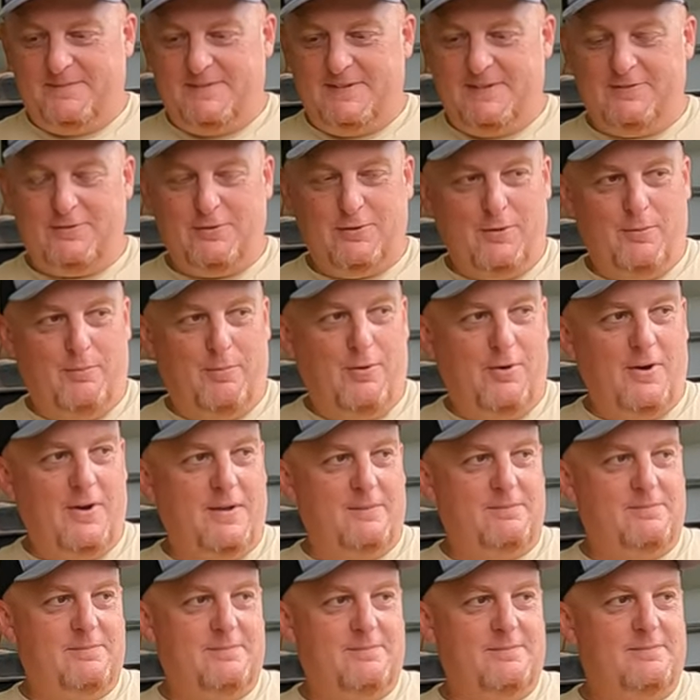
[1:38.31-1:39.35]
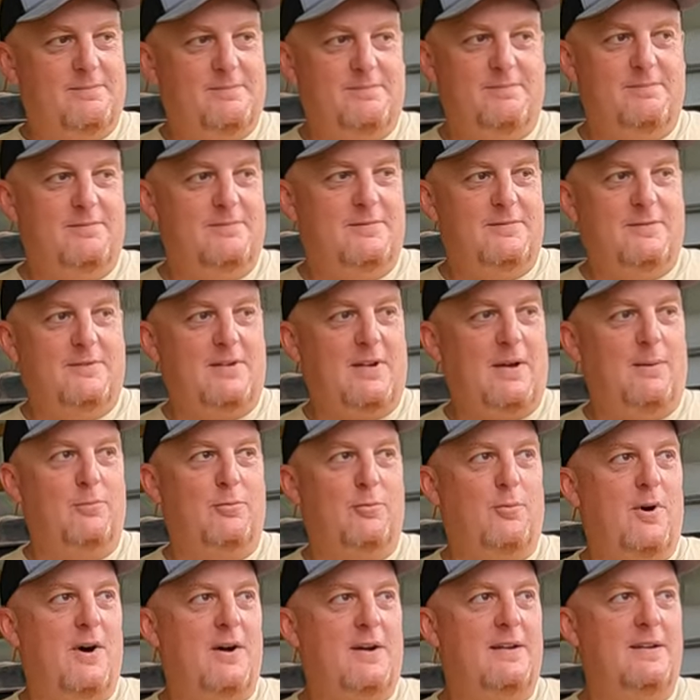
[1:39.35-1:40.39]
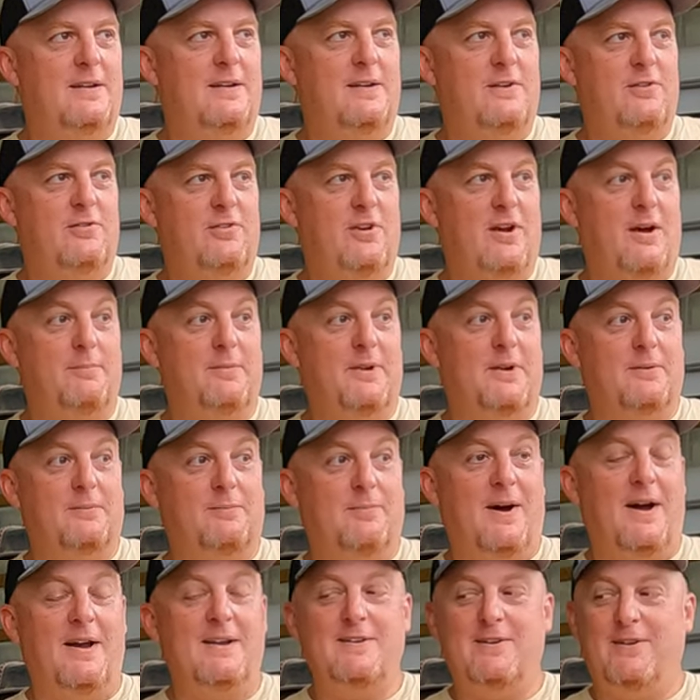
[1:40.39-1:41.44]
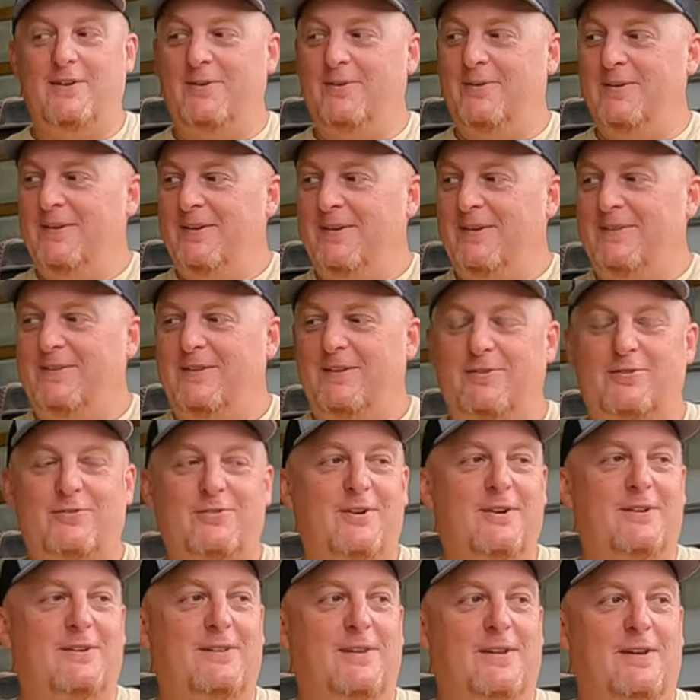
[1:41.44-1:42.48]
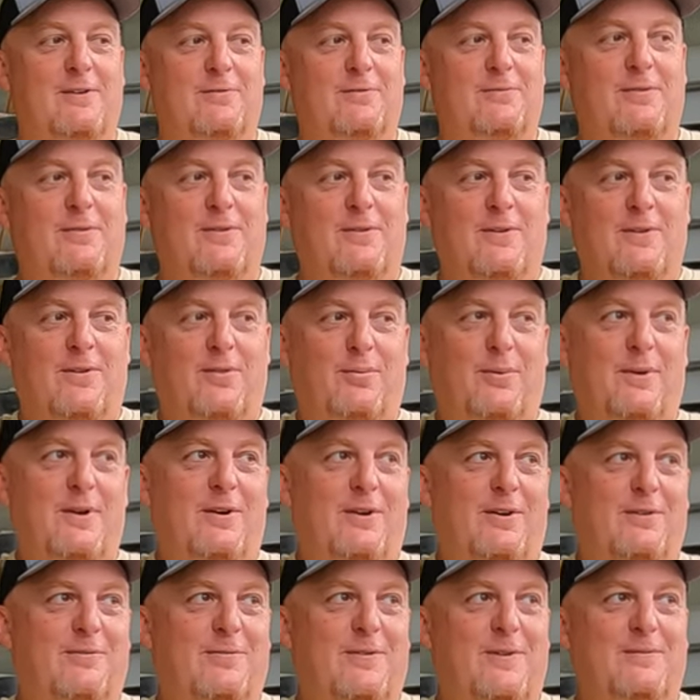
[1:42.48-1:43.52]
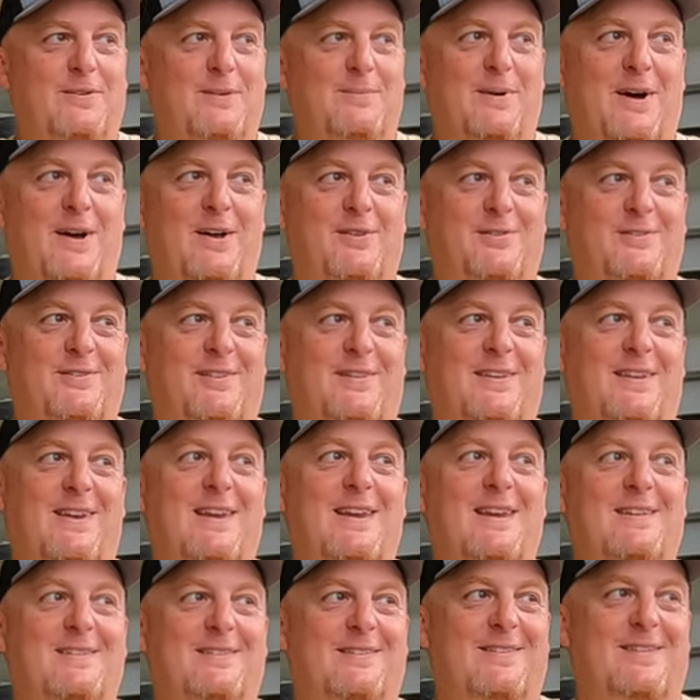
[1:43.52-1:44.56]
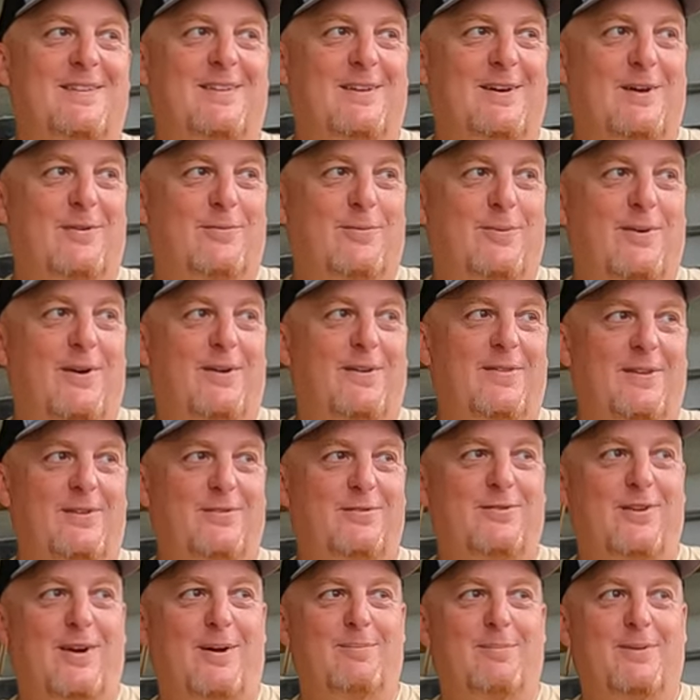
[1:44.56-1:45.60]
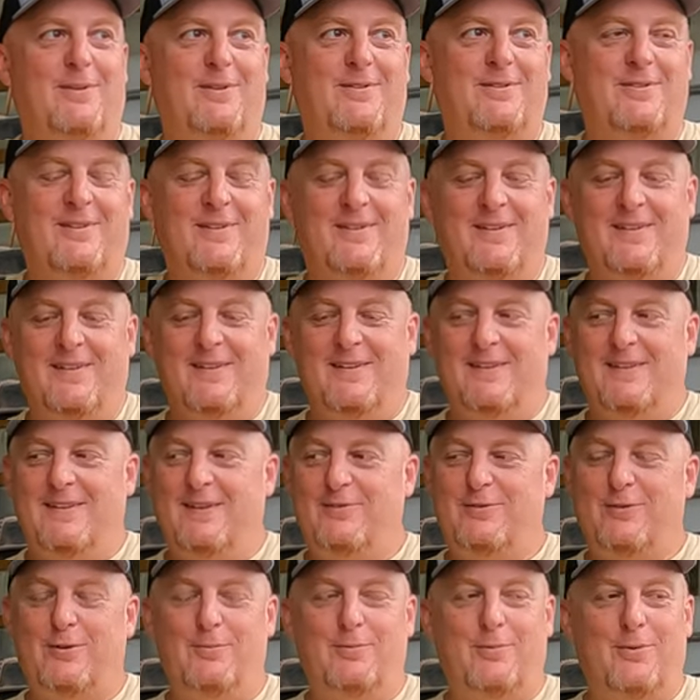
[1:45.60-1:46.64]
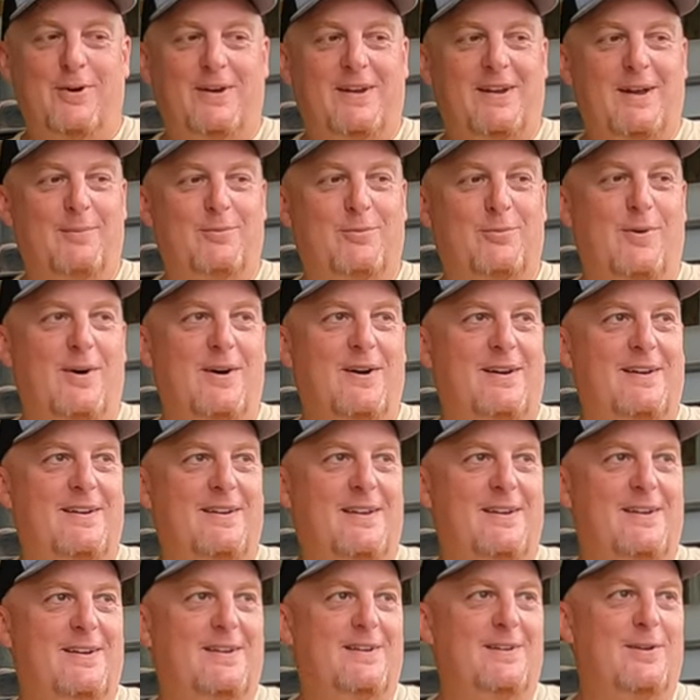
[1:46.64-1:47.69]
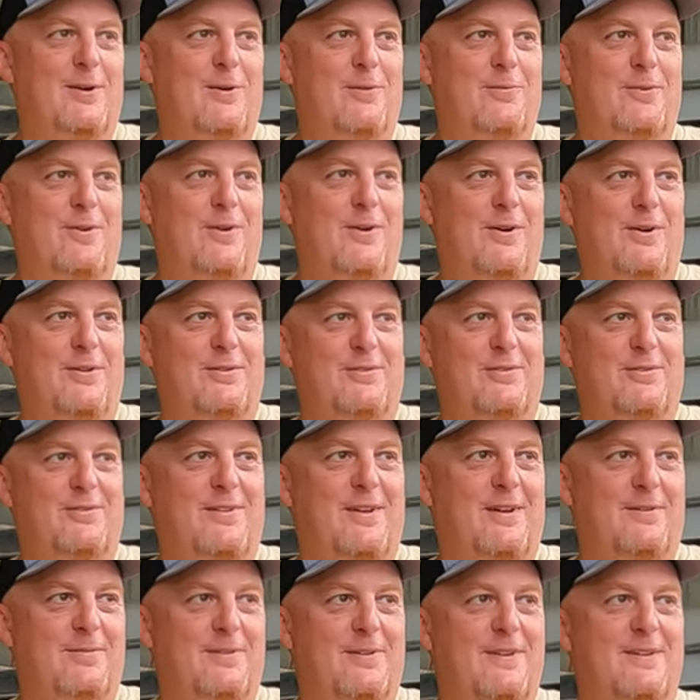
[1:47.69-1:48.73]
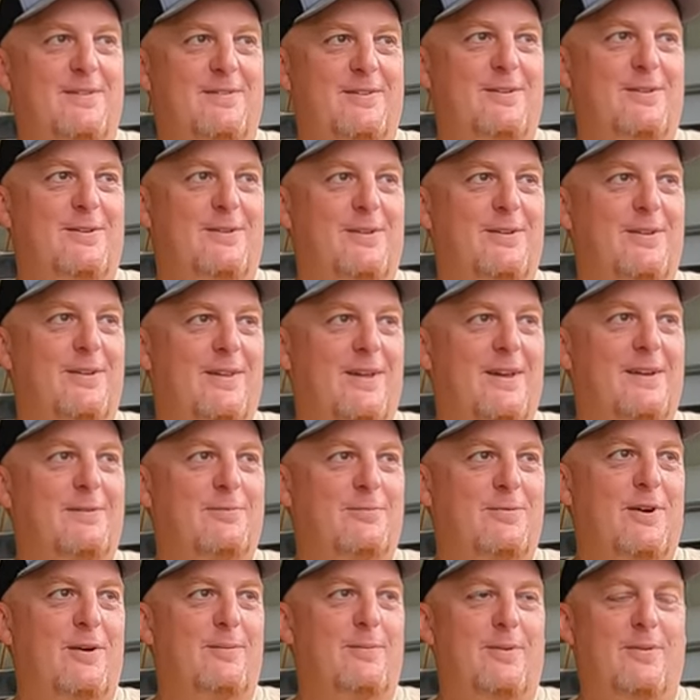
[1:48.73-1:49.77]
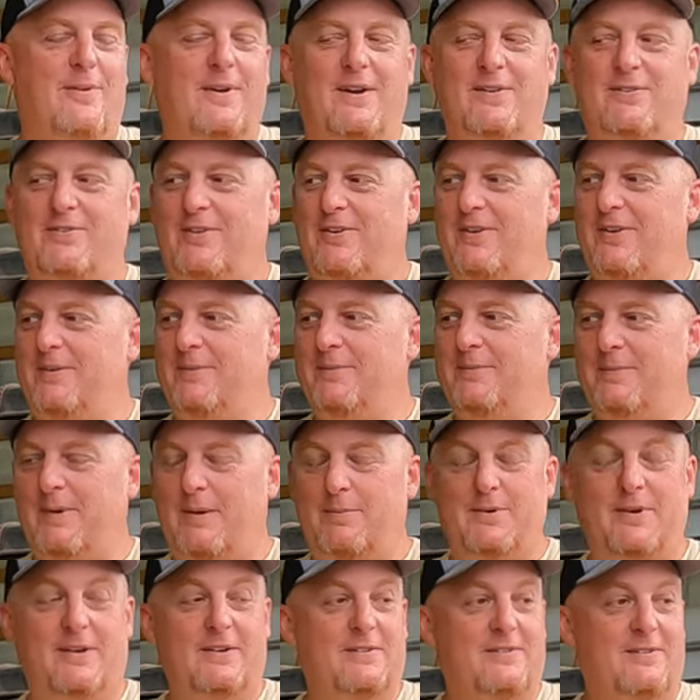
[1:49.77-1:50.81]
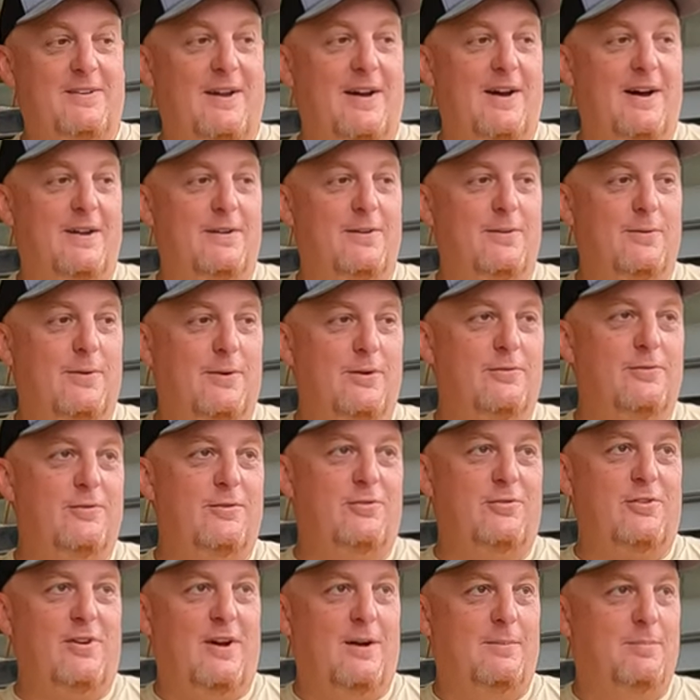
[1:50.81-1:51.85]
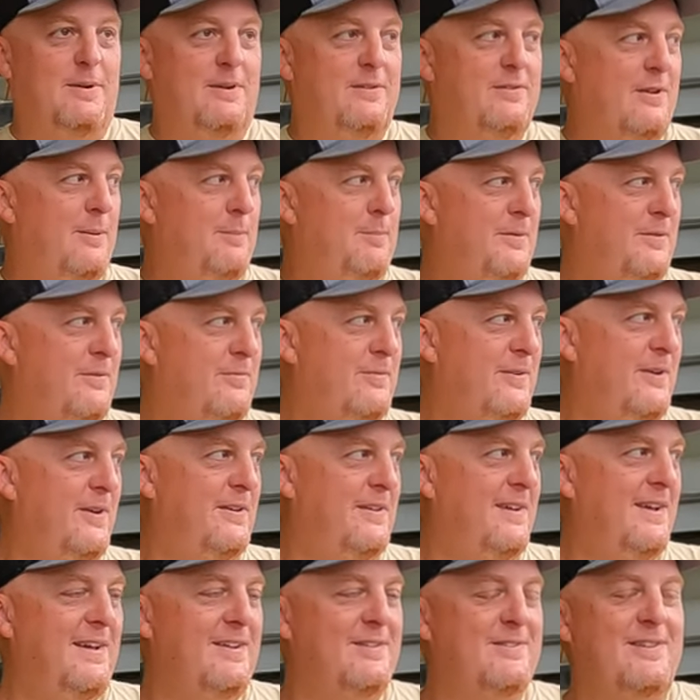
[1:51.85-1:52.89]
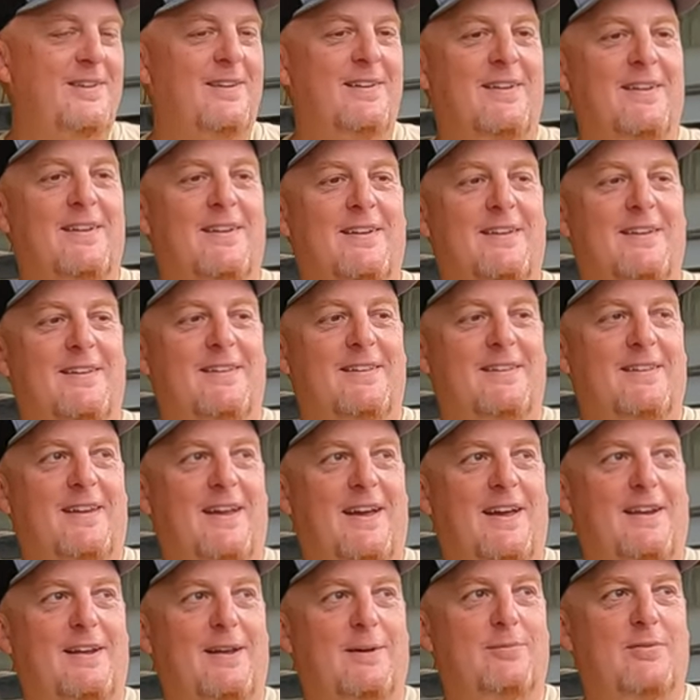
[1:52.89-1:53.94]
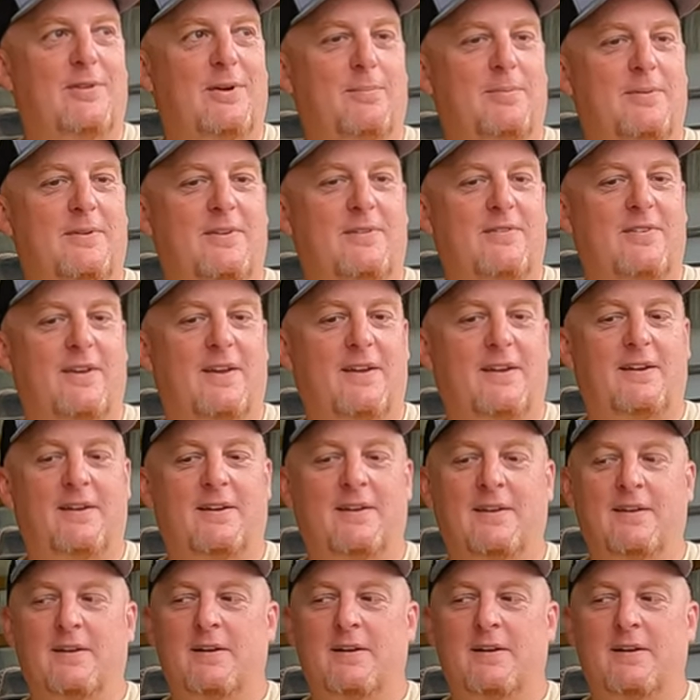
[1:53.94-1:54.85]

This old boy comes walking in his shop. Now, mind you, this truck lived three hundred fifty miles to the east of where this shop is. This old boy comes walking in in overalls and stuff, and he's clearly like a farmer rancher. And my buddy Scott, who owns the shop, he's up at the front desk. The guy comes up and he's like,